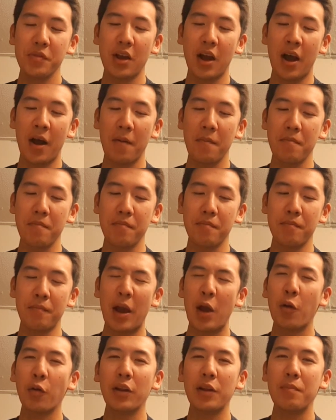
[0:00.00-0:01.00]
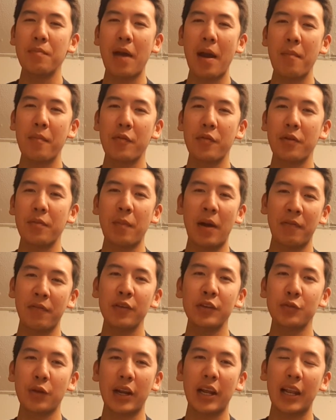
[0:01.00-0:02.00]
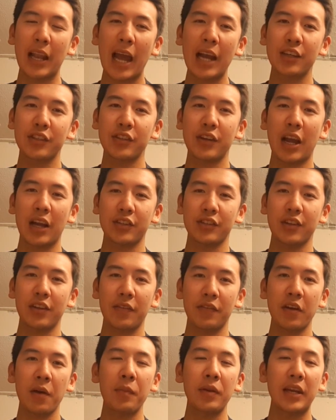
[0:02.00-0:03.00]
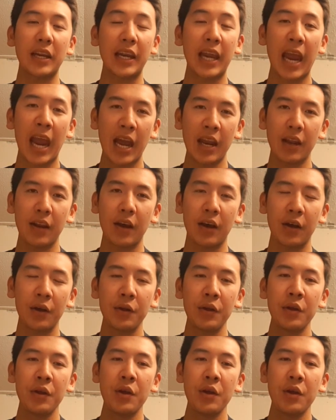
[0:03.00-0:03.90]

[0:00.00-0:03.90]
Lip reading: My first recollection actually of coming to Canada